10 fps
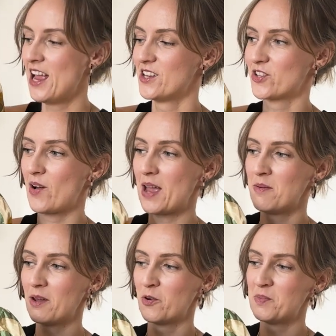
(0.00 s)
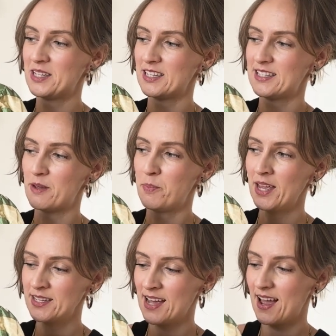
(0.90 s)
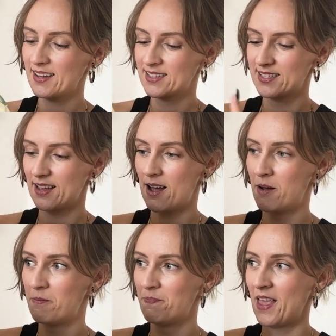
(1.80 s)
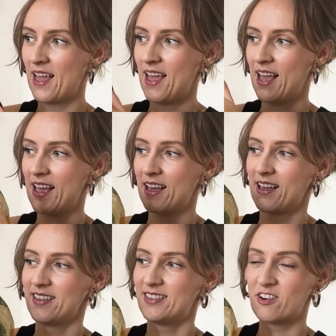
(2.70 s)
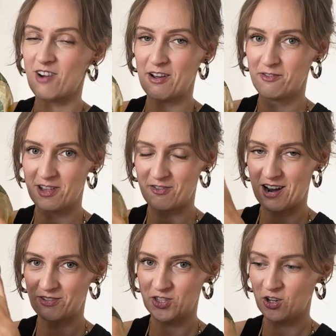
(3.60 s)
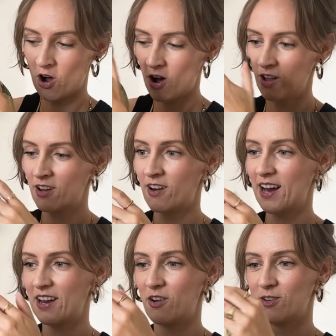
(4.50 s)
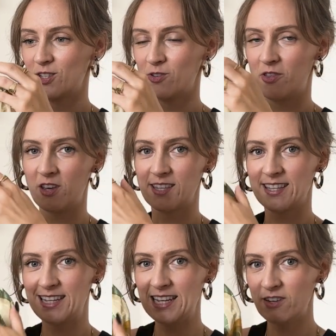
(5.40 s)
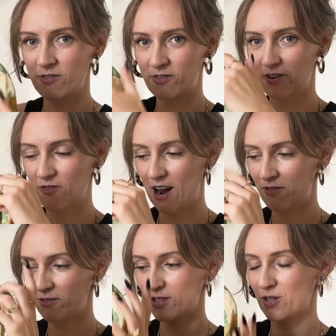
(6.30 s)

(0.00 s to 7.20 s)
So I omitted the pin tags, the ruffle around the collar, and also the sleeve ruffle.